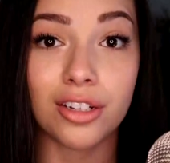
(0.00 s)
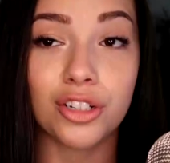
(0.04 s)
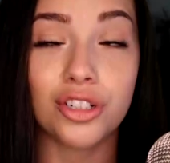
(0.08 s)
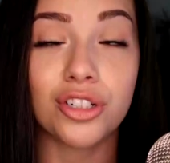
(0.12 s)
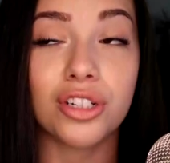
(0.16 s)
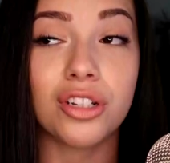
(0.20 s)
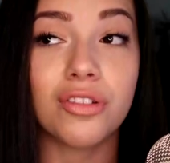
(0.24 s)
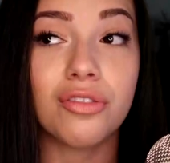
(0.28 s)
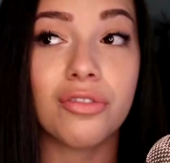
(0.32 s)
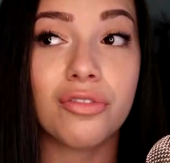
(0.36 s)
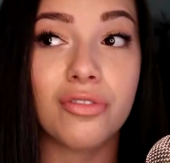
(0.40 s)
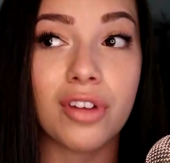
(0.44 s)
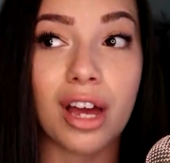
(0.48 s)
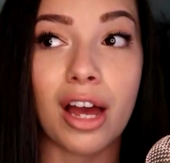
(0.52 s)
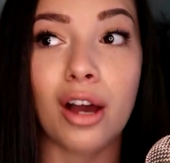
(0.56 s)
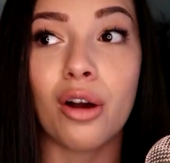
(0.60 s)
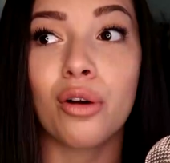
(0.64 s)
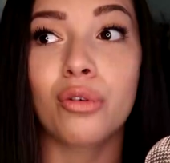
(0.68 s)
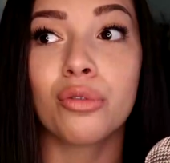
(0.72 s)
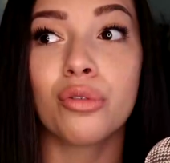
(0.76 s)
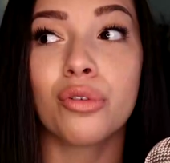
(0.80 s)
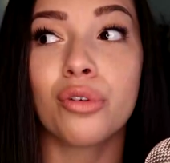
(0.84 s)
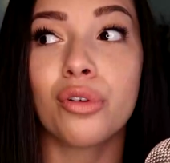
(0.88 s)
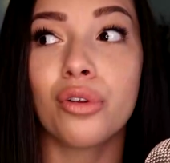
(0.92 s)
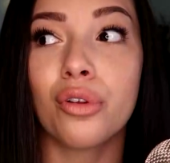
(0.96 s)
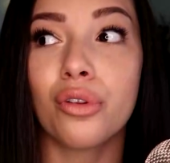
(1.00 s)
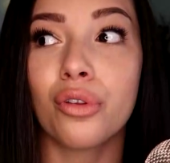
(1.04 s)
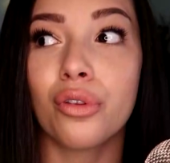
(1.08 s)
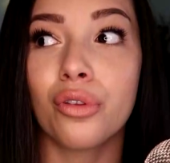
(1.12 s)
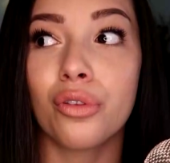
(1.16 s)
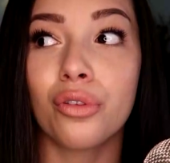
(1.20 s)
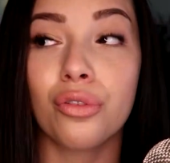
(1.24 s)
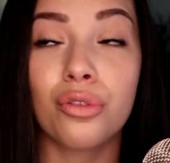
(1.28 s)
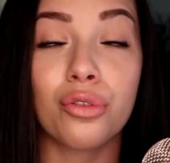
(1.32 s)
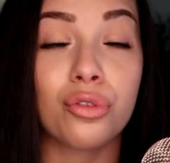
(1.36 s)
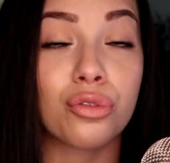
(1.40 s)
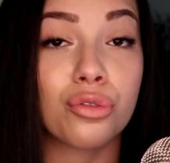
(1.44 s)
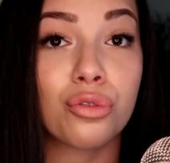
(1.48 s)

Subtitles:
she found the